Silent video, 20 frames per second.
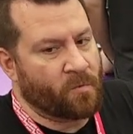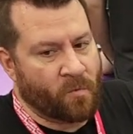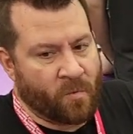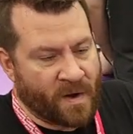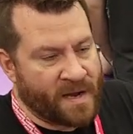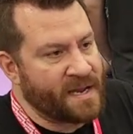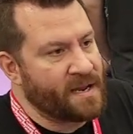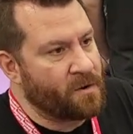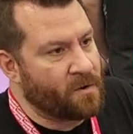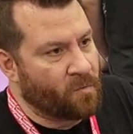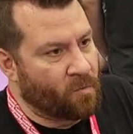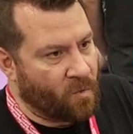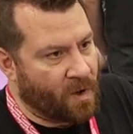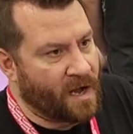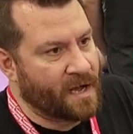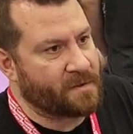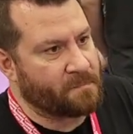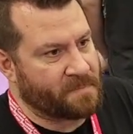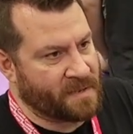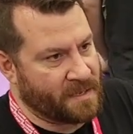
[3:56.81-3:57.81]
We
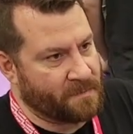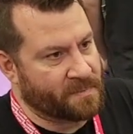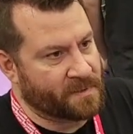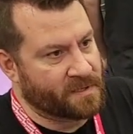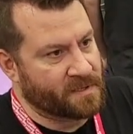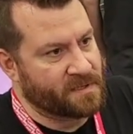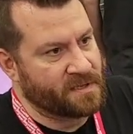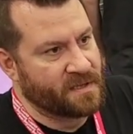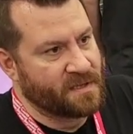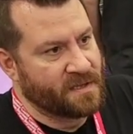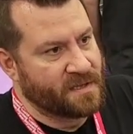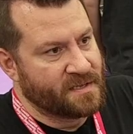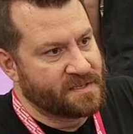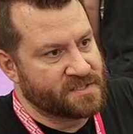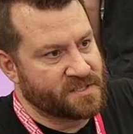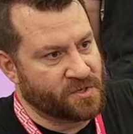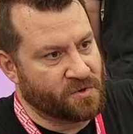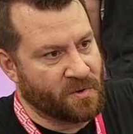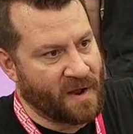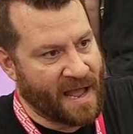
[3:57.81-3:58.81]
want people
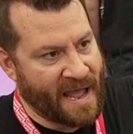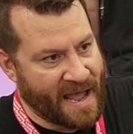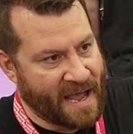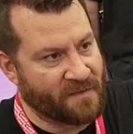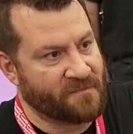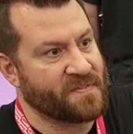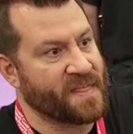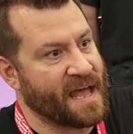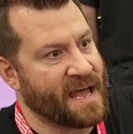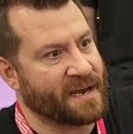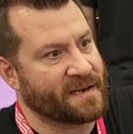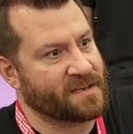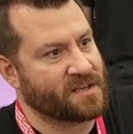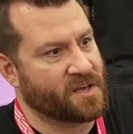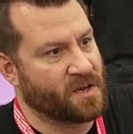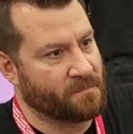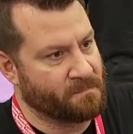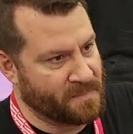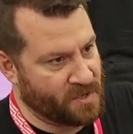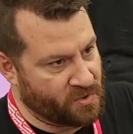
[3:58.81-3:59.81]
to have that
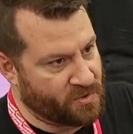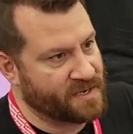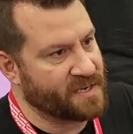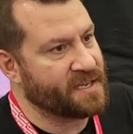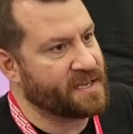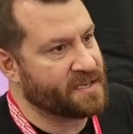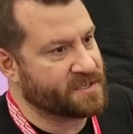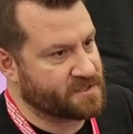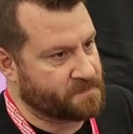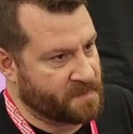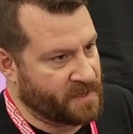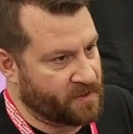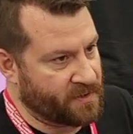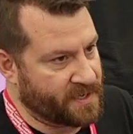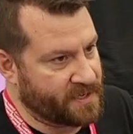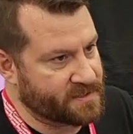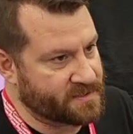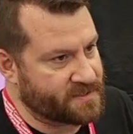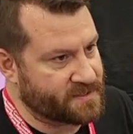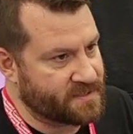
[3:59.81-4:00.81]
community
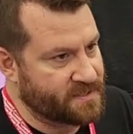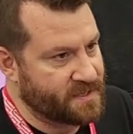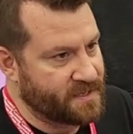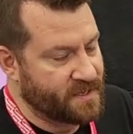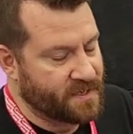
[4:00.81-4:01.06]
experience,